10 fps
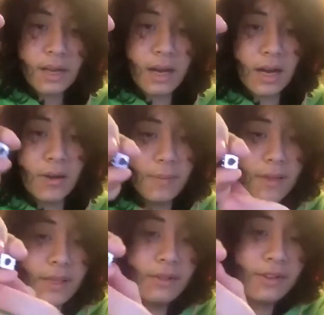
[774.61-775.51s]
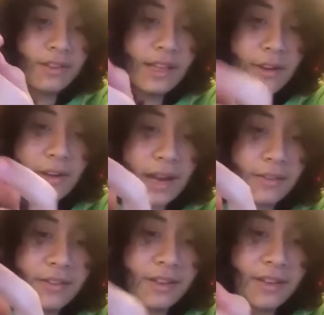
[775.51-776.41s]
You can see here it has
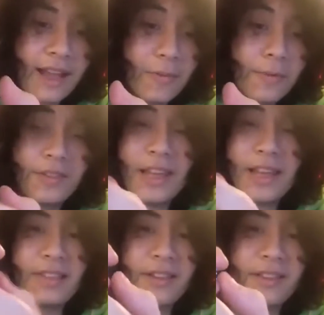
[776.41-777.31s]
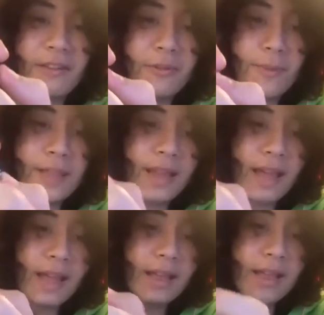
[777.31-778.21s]
6 outputs, and I thought that would mean that,